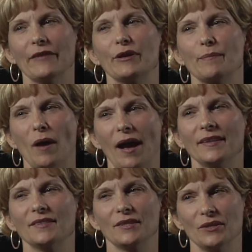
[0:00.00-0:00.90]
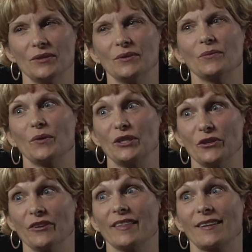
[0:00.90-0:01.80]
it reminds you when
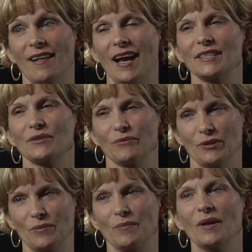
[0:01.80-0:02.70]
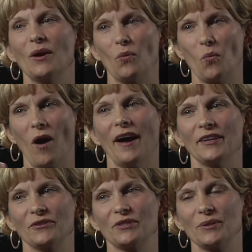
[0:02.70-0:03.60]
you're in the classroom why
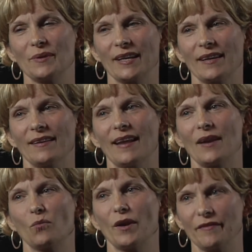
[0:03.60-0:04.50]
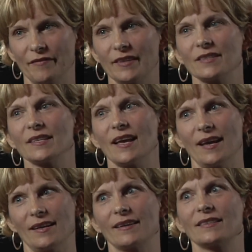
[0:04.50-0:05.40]
you're doing it and what it feels
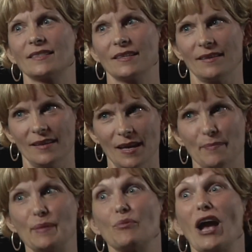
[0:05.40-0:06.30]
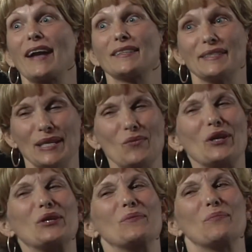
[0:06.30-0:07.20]
like. And to be practicing
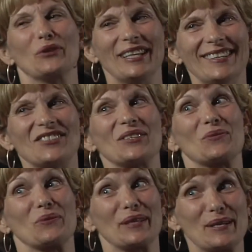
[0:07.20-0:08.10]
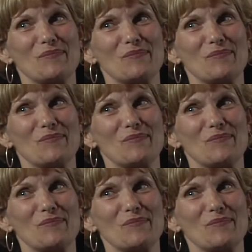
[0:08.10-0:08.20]
what you preach is really